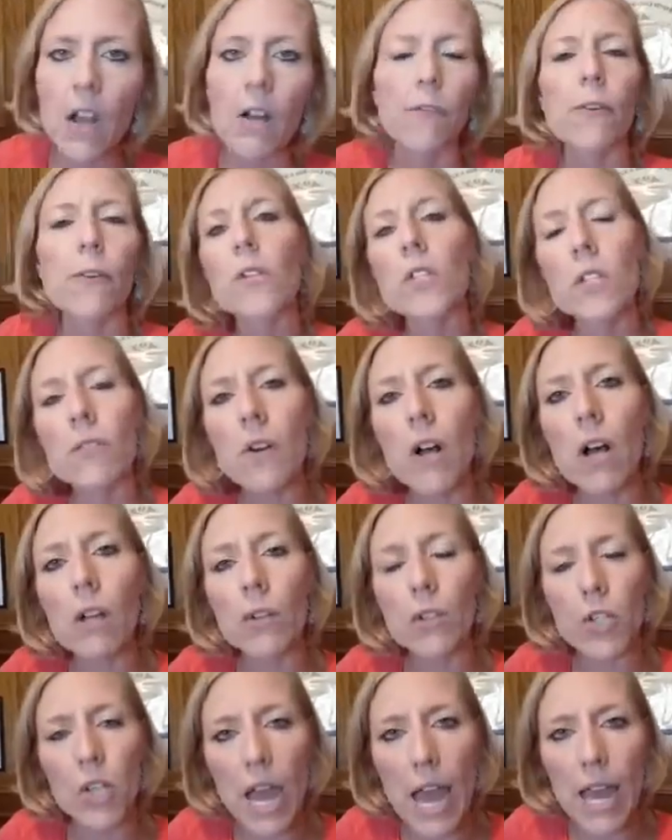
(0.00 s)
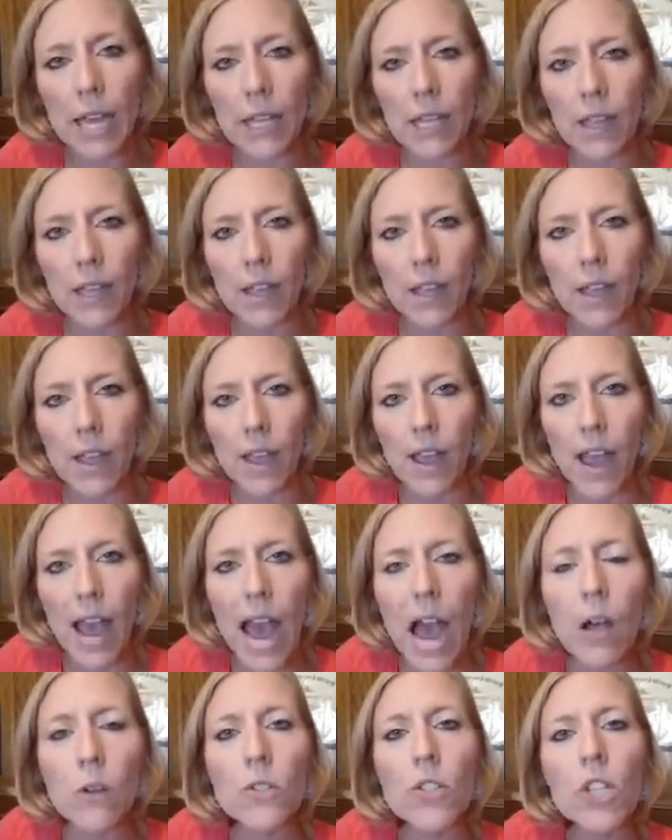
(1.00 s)
First of all, Jack,
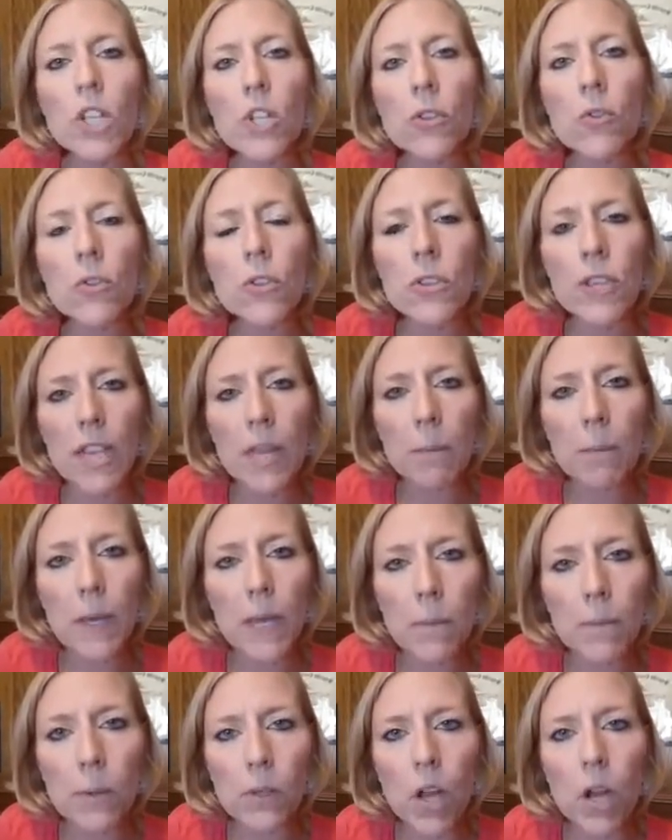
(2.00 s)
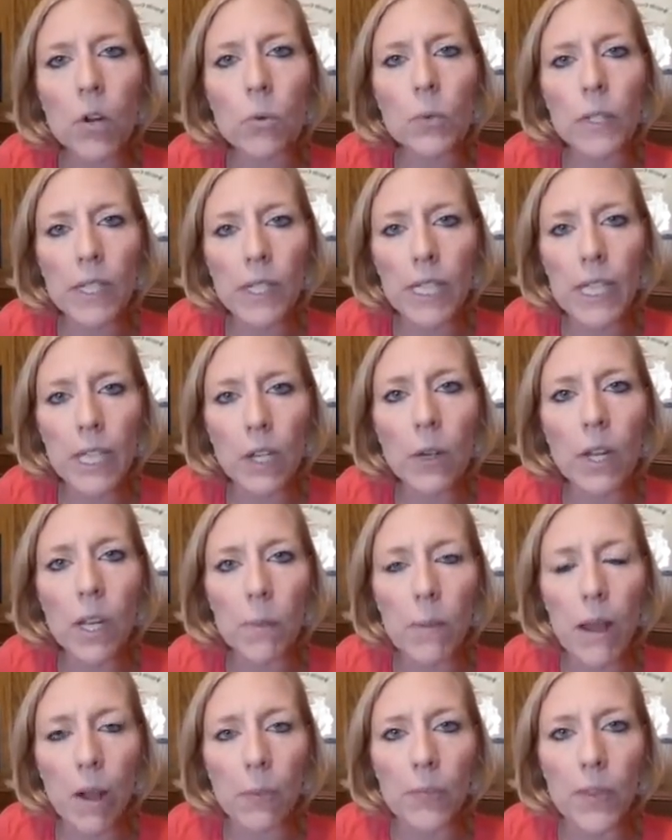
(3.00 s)
how do you think people are really hearing
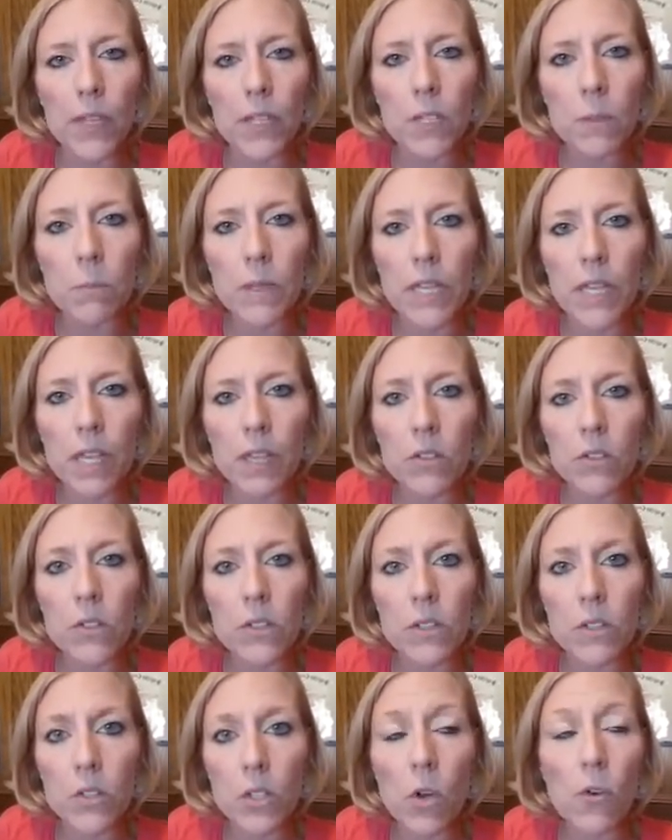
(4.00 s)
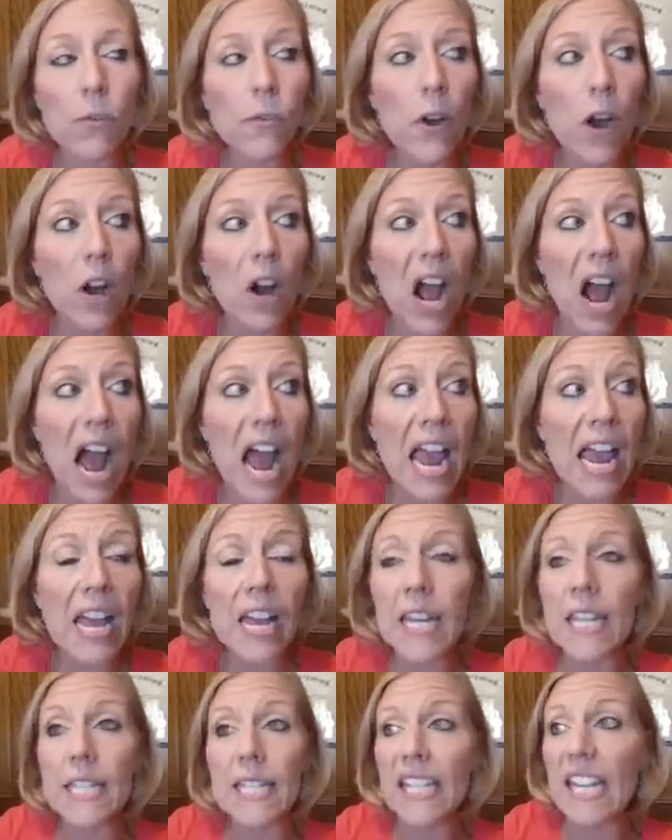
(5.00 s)
about this? Because so far I
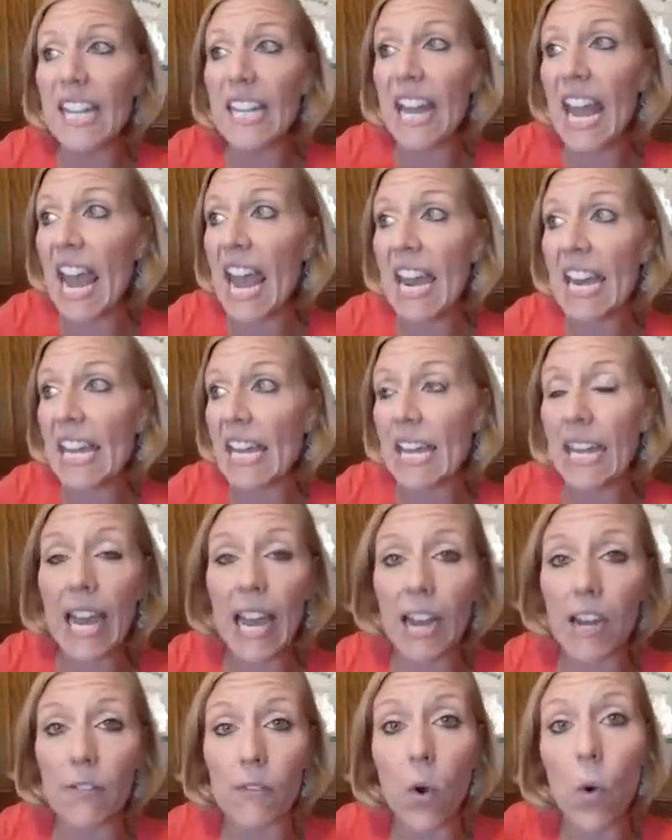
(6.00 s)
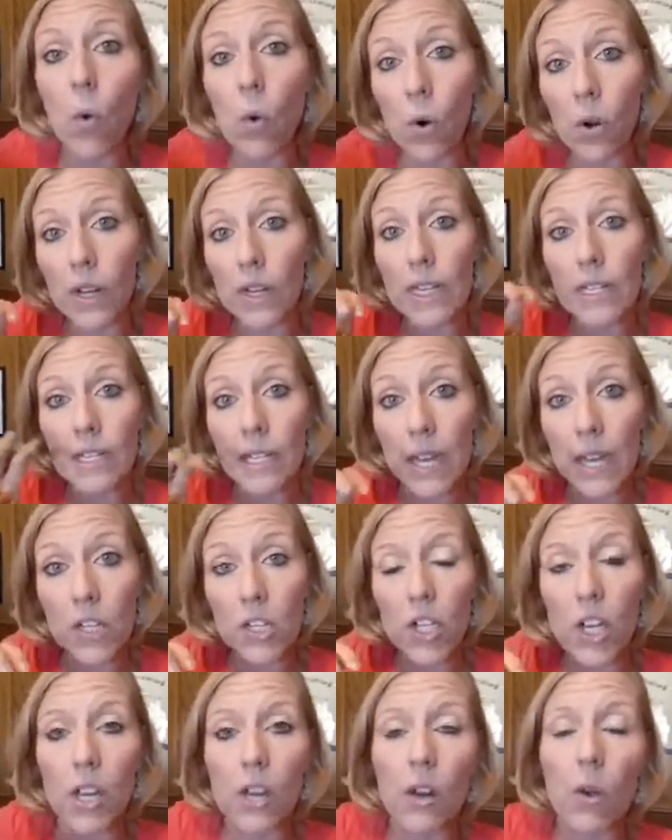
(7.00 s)
hadn't seen any kind of
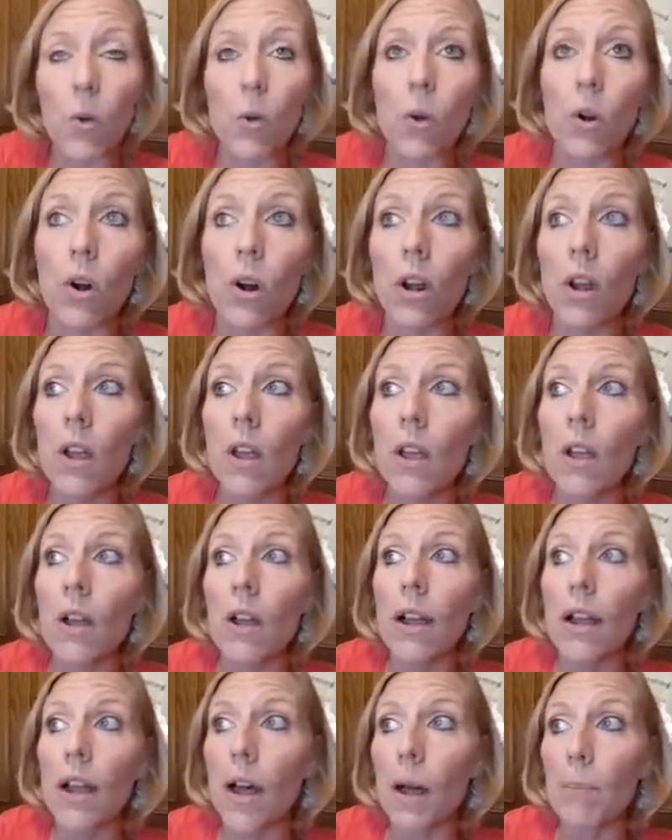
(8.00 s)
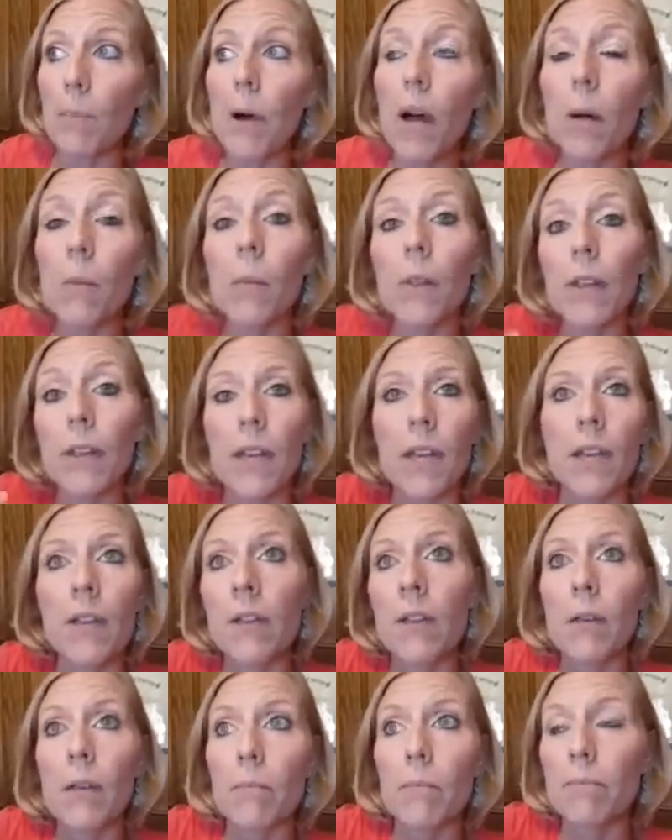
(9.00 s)
organization or public
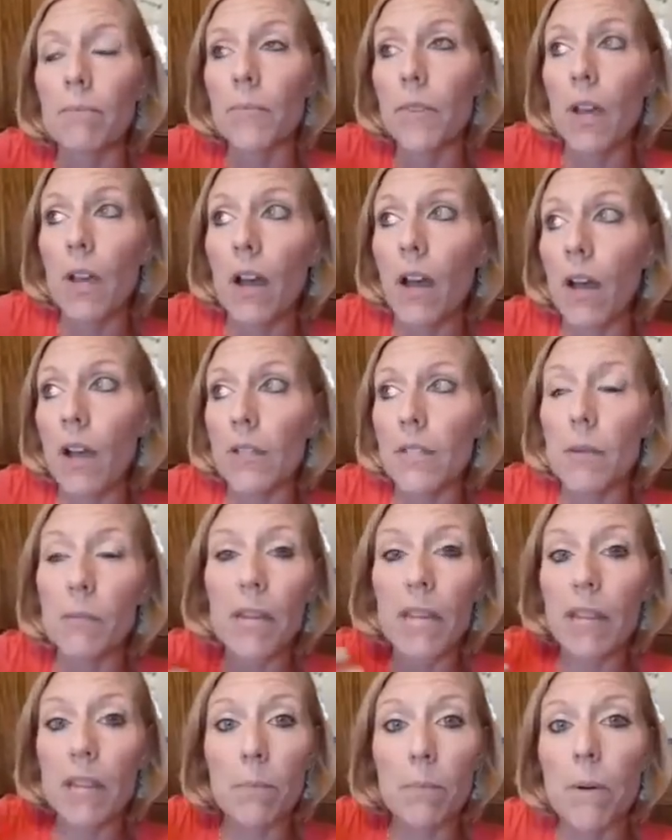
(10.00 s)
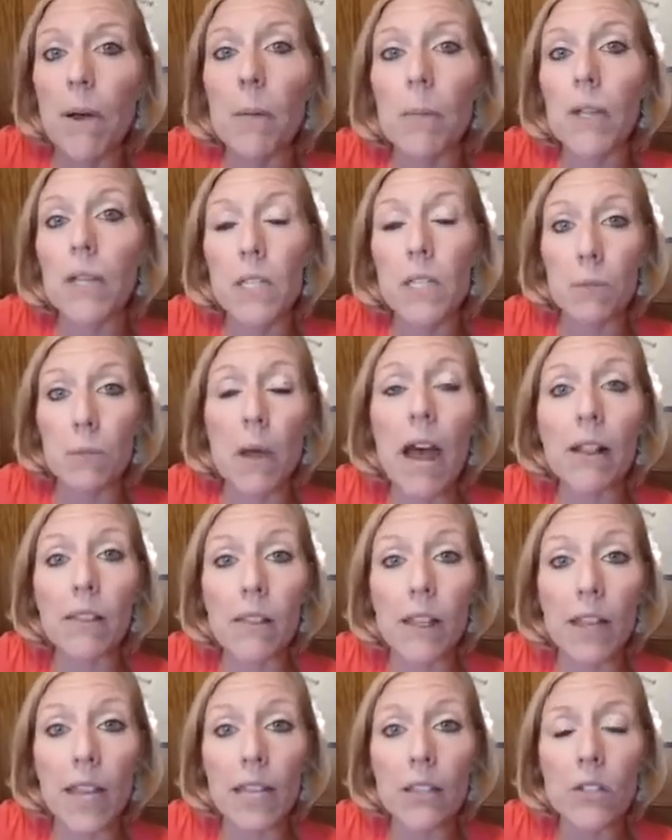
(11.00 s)
somebody in the public
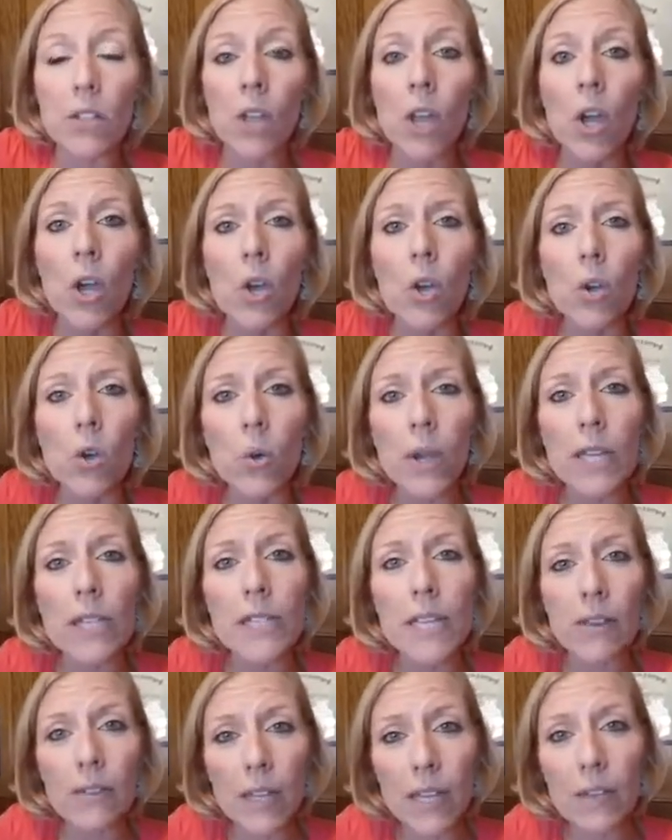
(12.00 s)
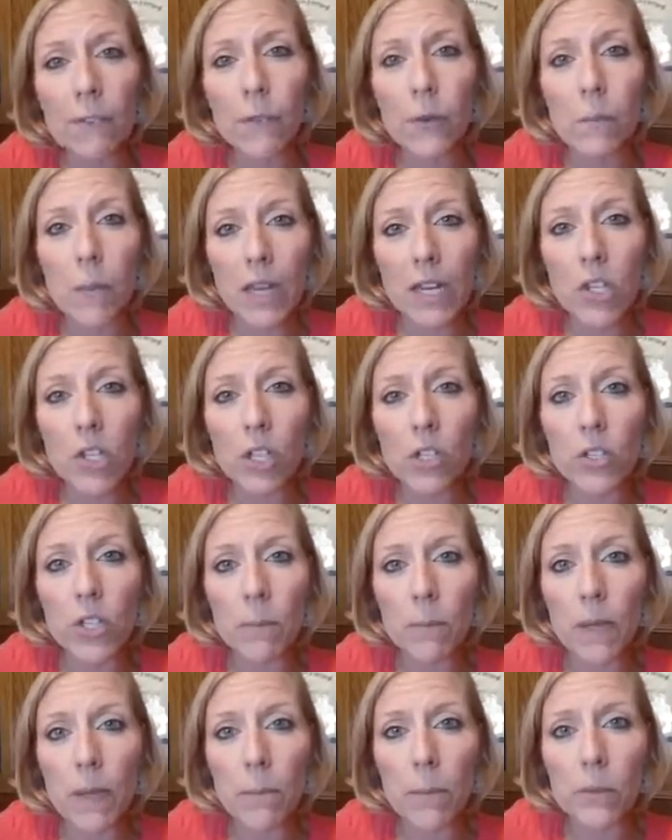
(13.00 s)
spotlight who is giving information to
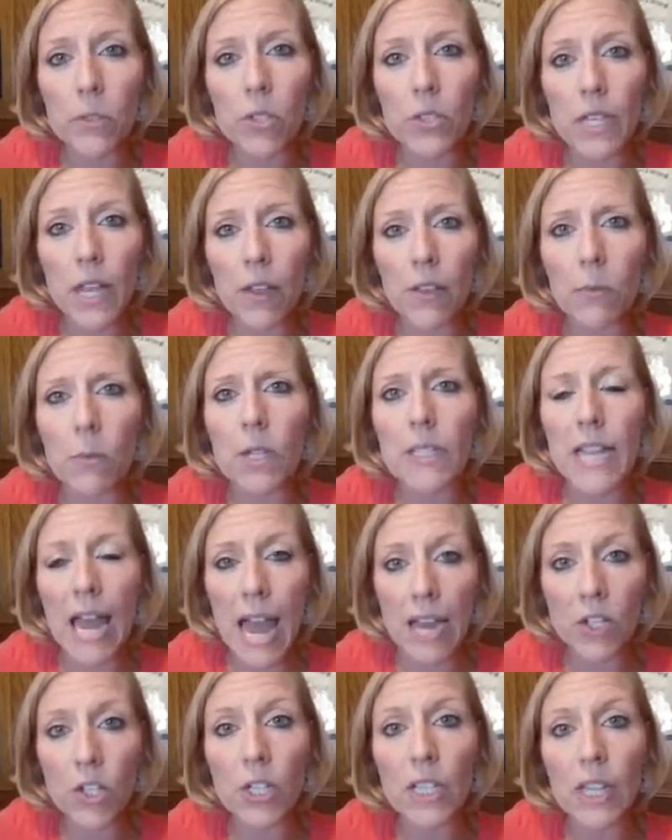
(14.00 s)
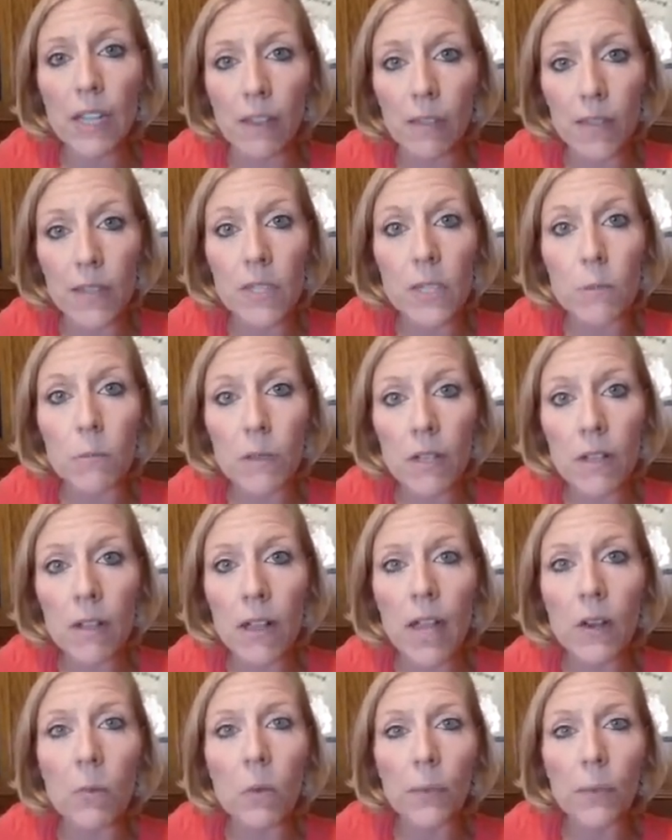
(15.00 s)
people to tell them what's actually in this bill and what